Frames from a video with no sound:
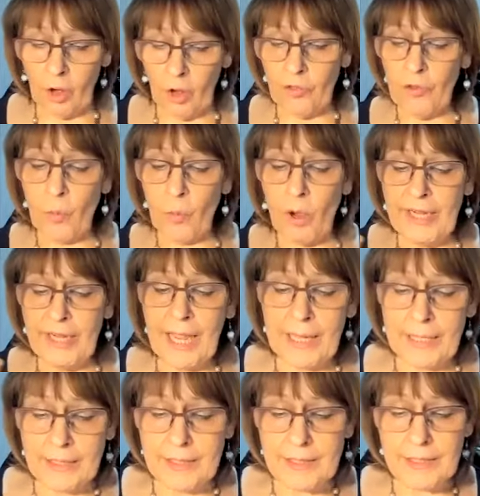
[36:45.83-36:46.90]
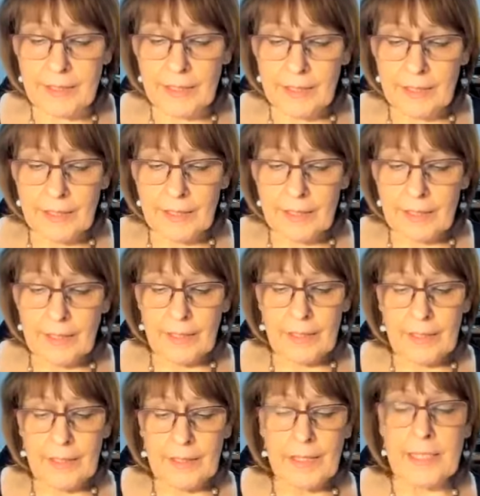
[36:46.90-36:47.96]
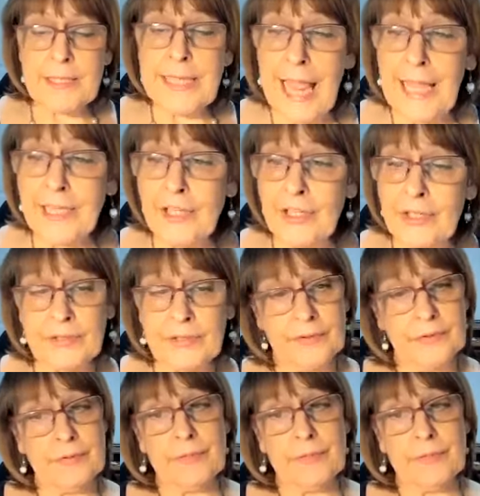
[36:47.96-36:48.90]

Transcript: On the one hand, his anger